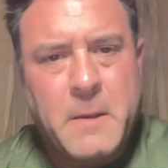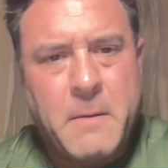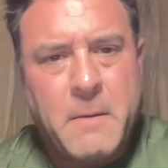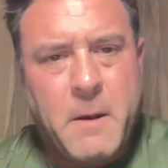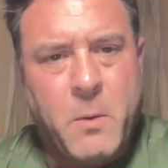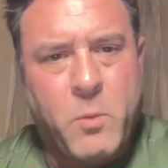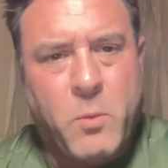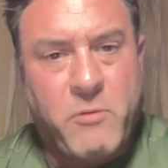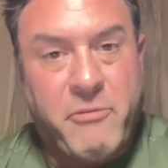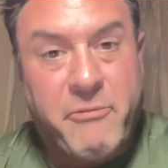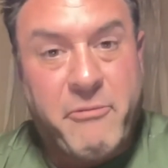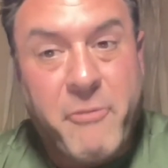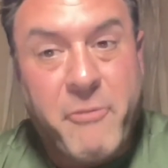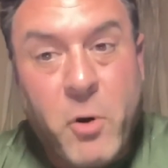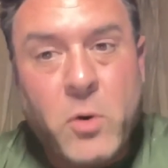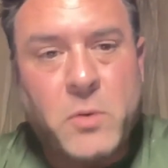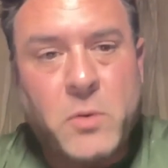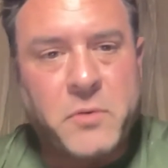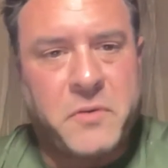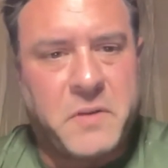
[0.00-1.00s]
a
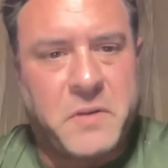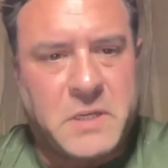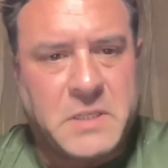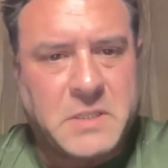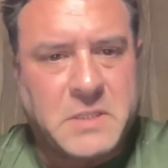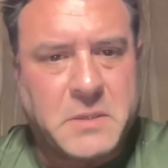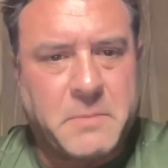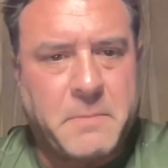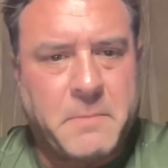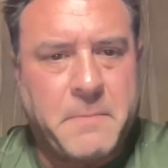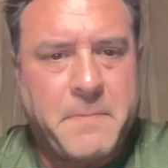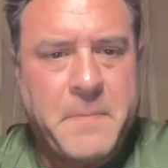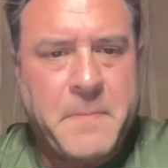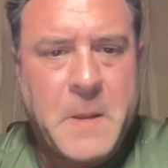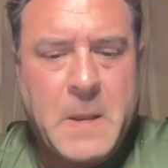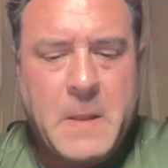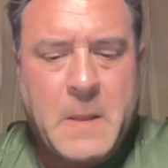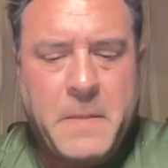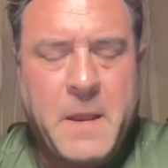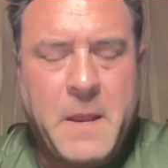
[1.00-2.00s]
referral system,
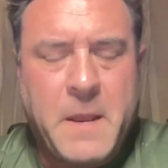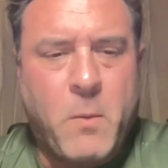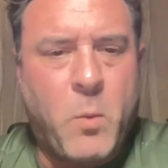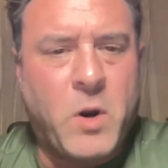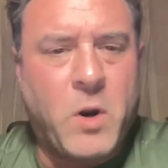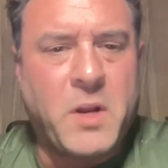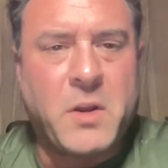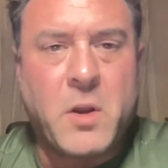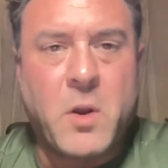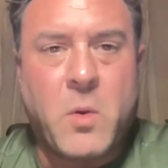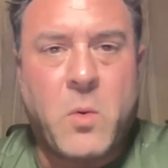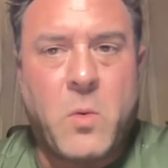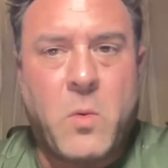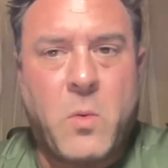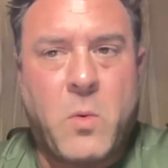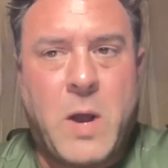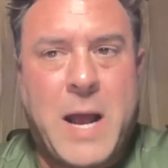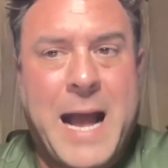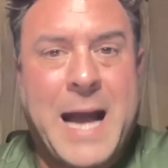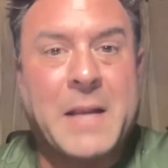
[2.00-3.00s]
they wanted to know,
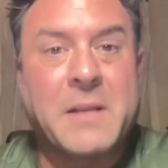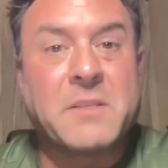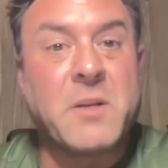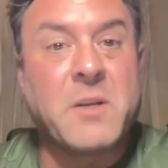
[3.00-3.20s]
well, how does